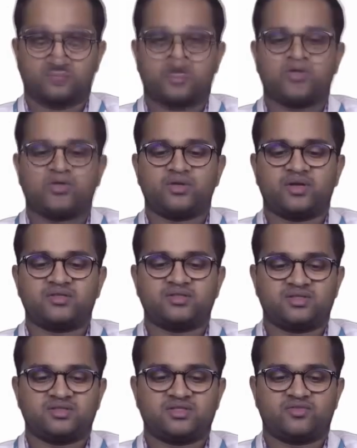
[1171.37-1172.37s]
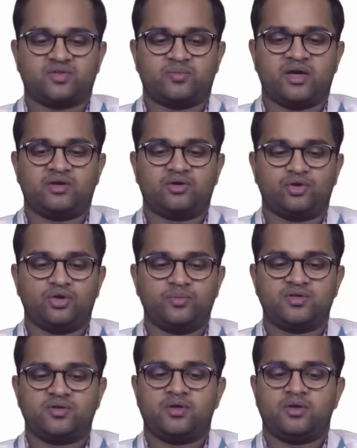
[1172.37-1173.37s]
Coming to resistance of the
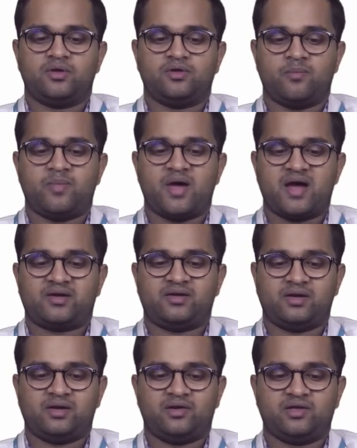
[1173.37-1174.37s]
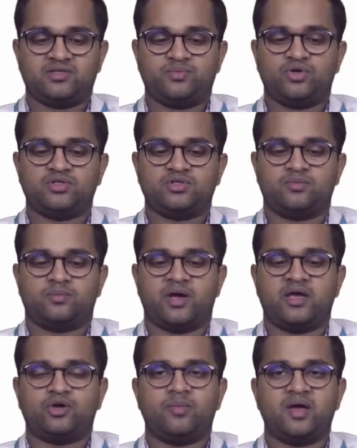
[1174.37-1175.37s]
microbes, you have bacterial endospores,
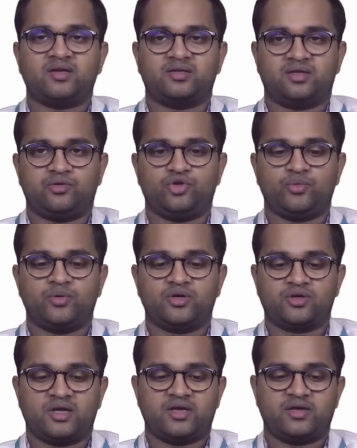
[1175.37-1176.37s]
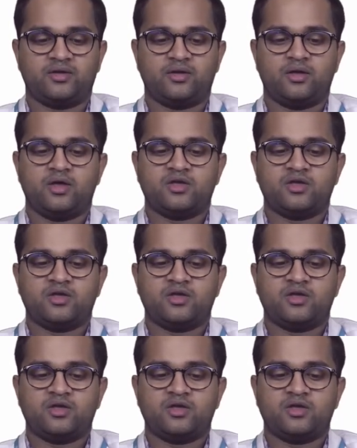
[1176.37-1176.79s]
mycobacteria and tuberculi,